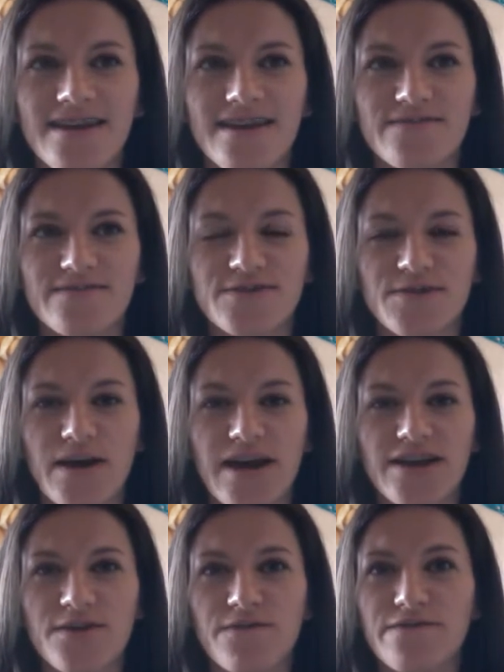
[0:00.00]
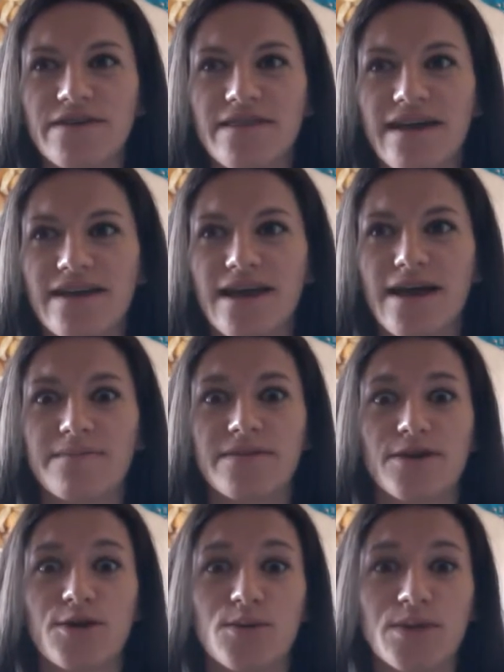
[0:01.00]
so I don't feel like I'm
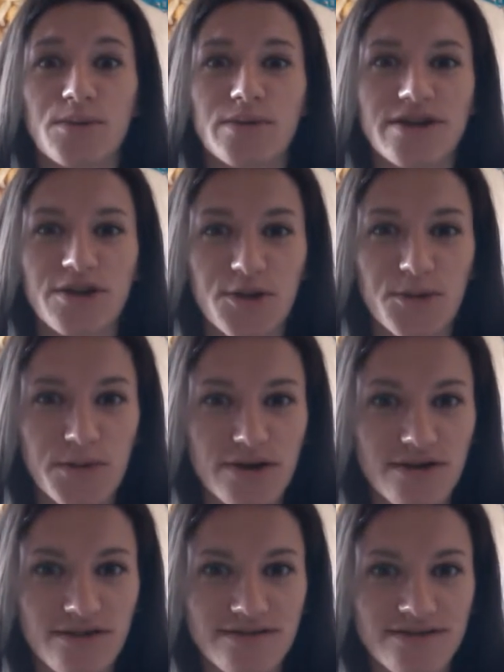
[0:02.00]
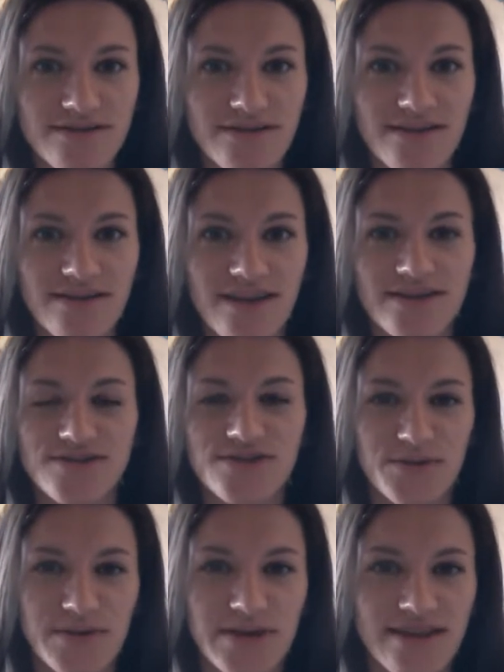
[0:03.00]
the only one in the world that is
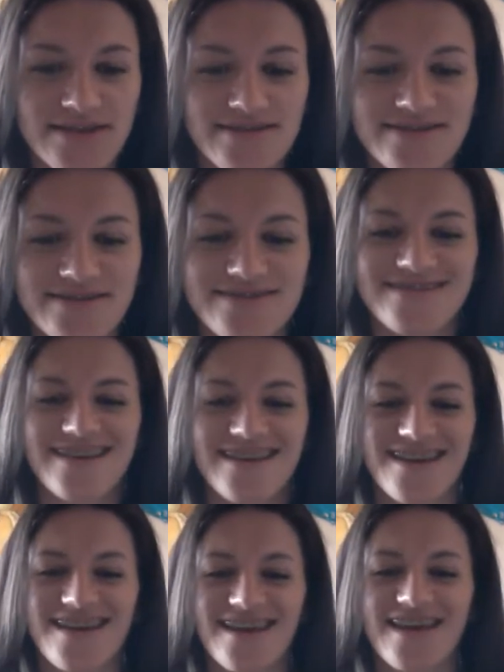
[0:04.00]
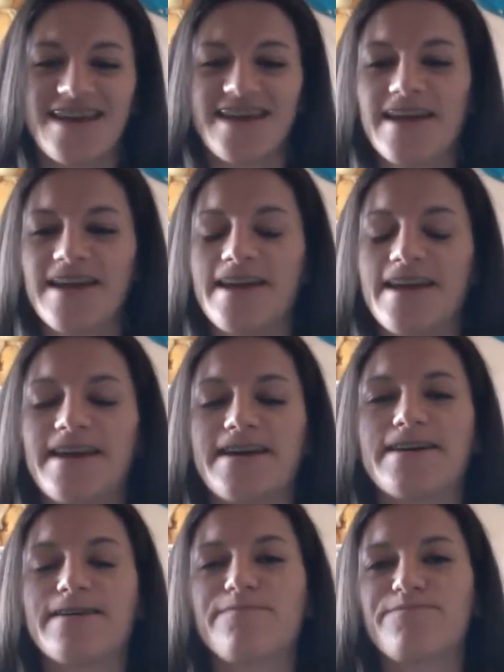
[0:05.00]
doing this.
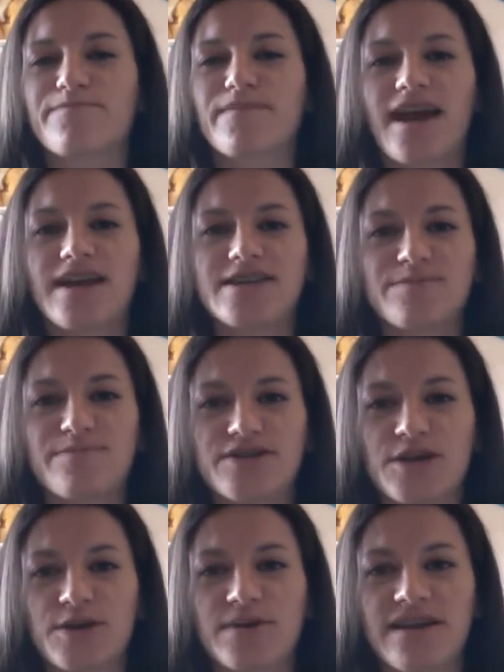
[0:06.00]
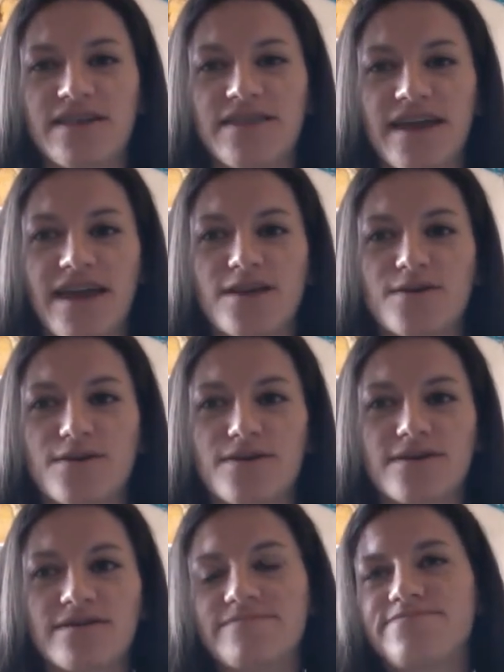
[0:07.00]
I especially want to thank.
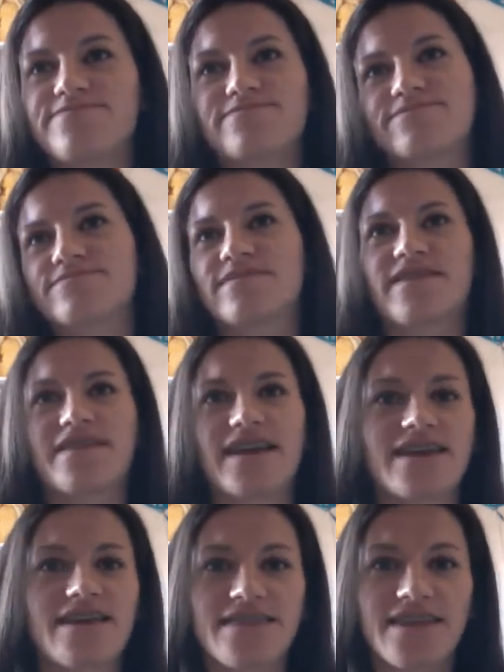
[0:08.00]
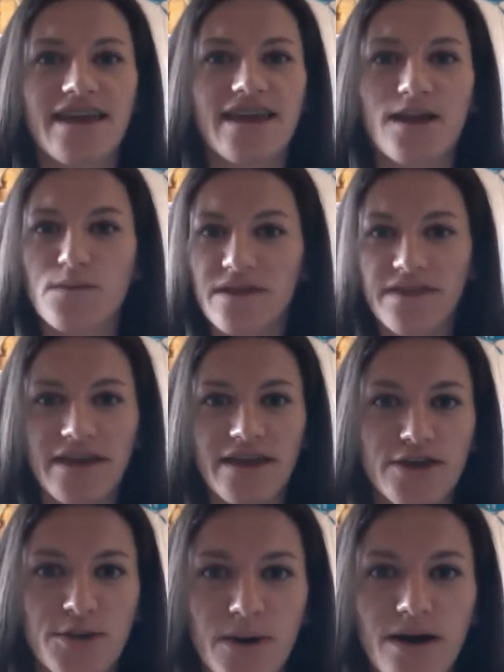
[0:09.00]
I want to
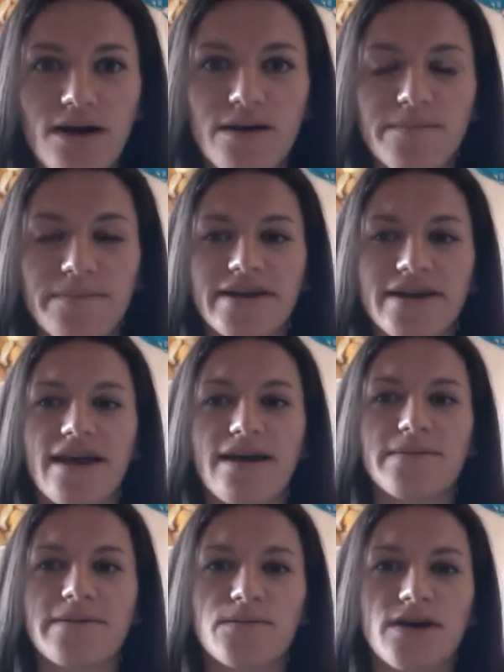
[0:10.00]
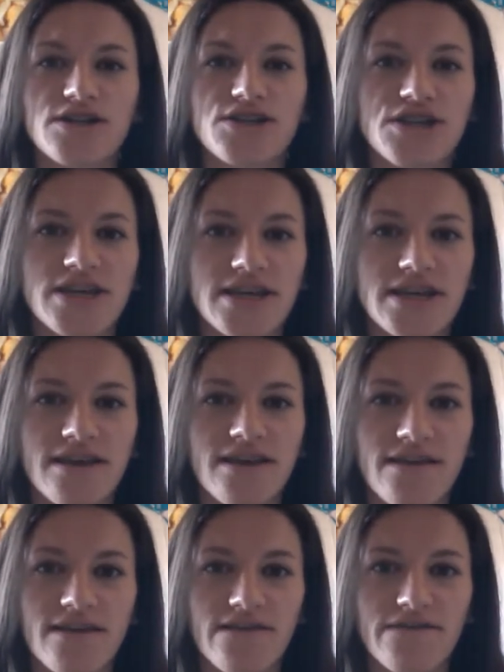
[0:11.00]
thank you all, but I've been watching
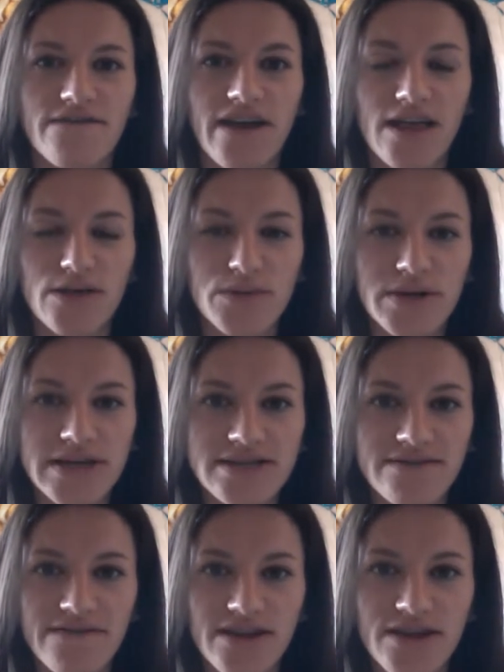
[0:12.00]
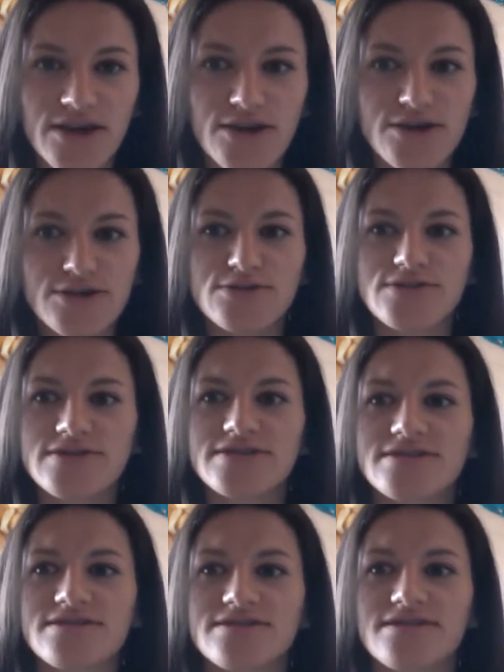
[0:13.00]
Valerie's
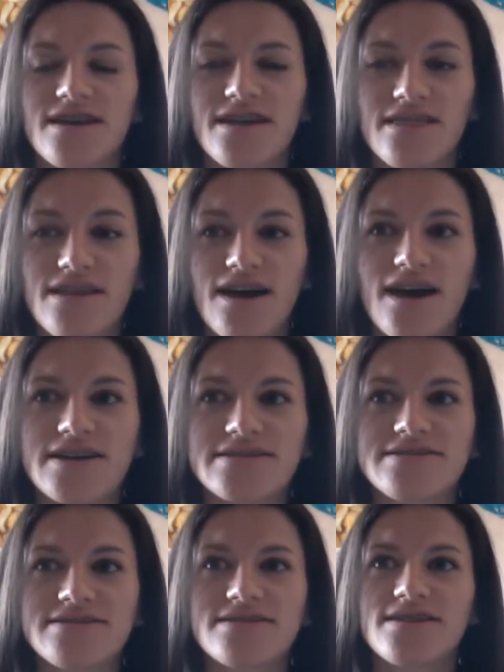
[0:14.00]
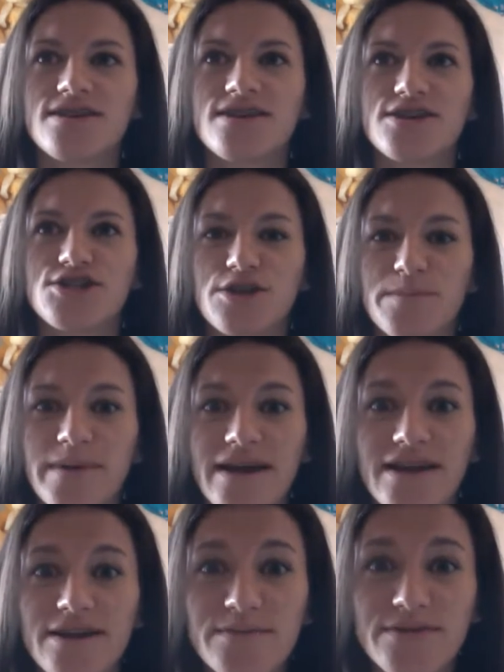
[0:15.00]
videos a lot,
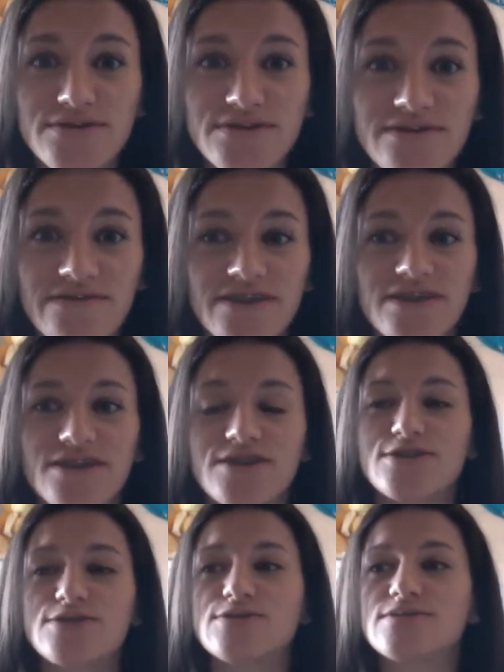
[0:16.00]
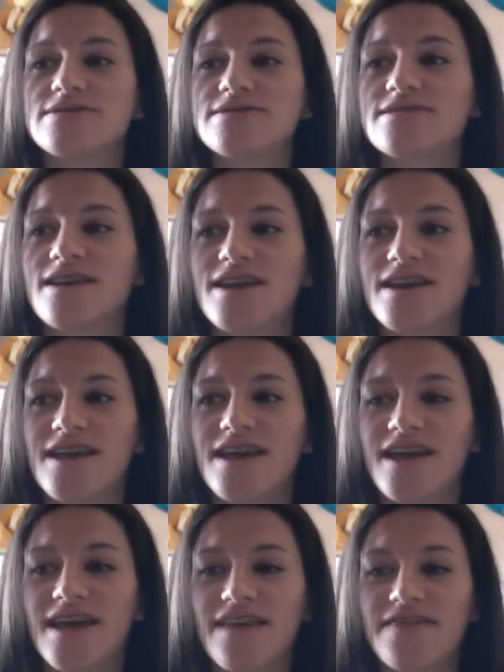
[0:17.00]
Shabanimals videos,
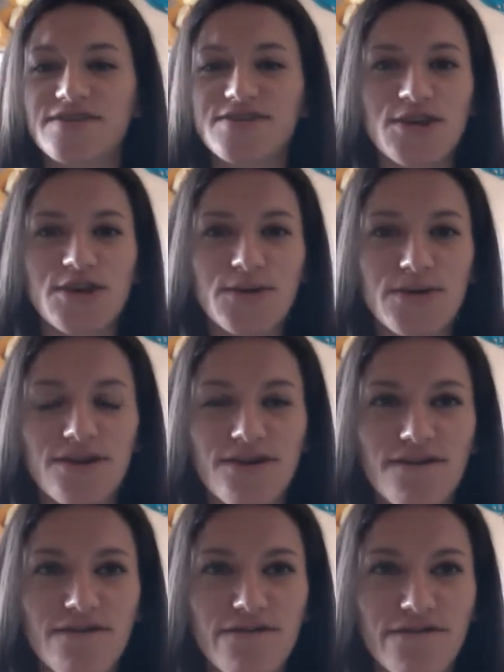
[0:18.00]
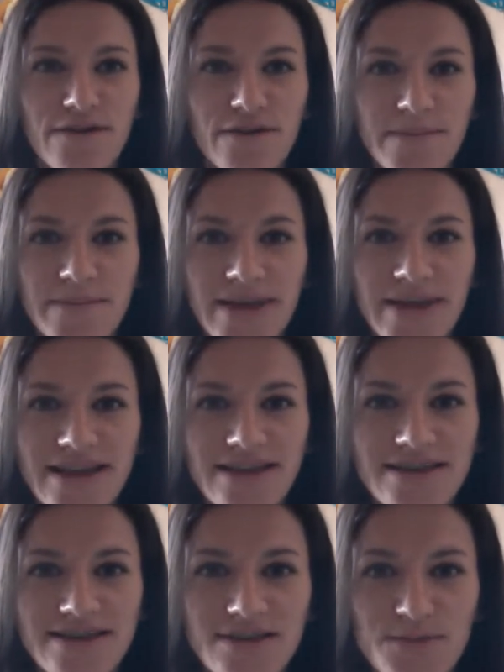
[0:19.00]
and this cute girl from
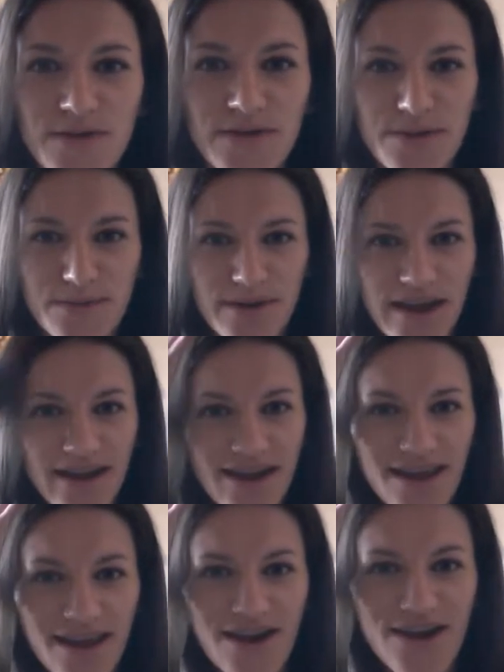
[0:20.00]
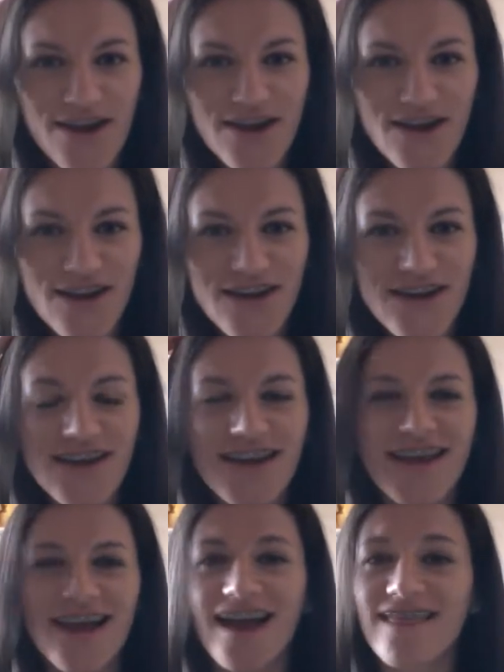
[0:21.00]
England with the red hair.
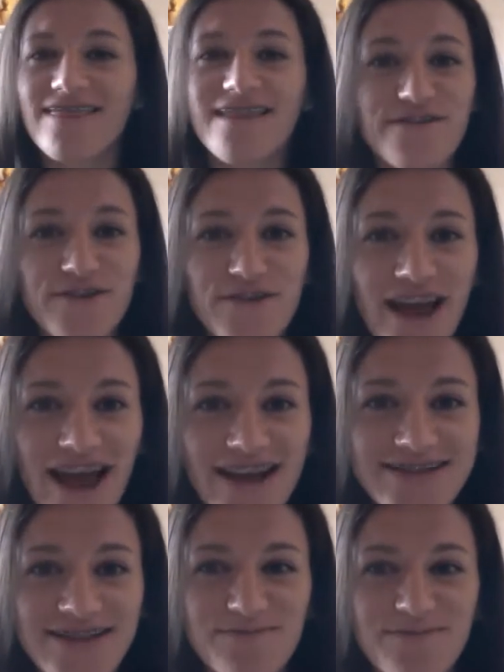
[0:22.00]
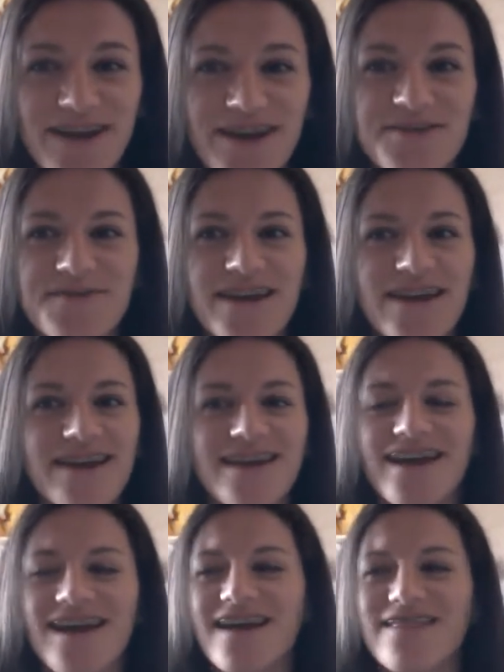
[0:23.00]
I love your accent, by the way.
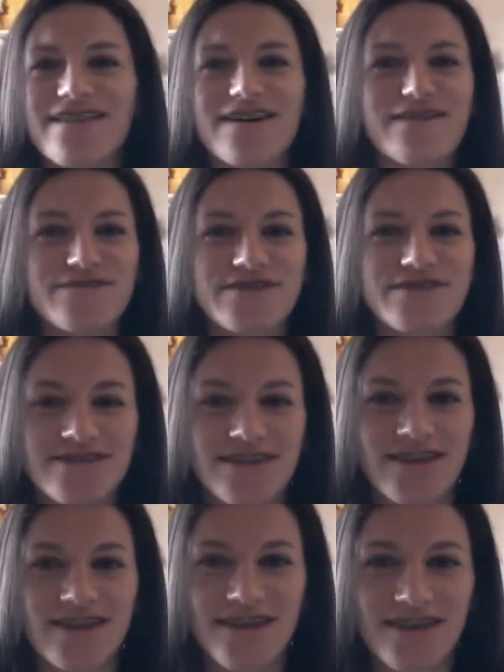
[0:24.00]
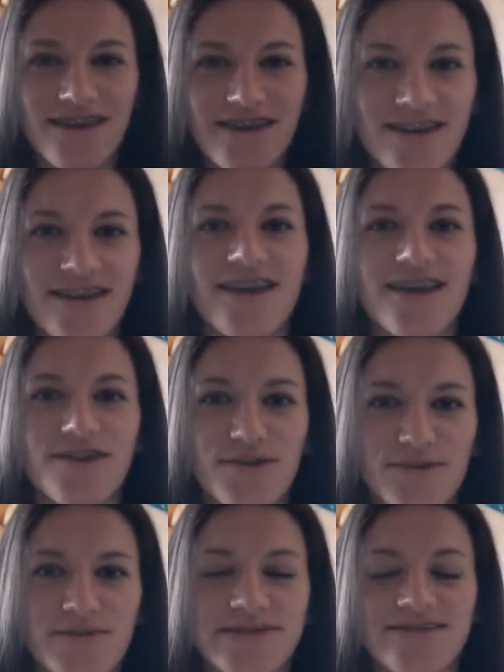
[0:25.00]
I love to see
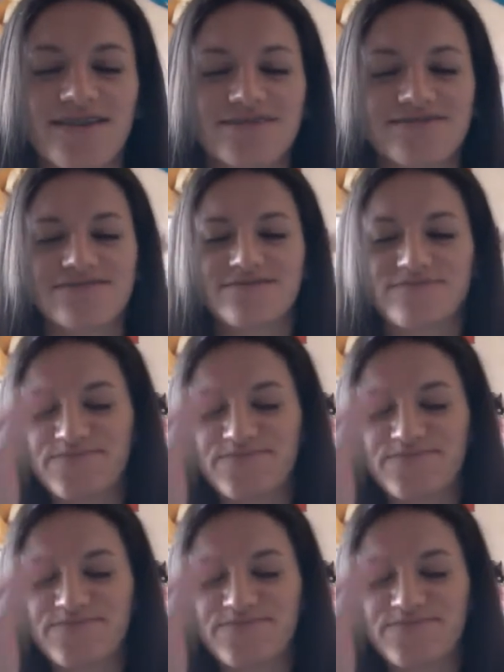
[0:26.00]
your results.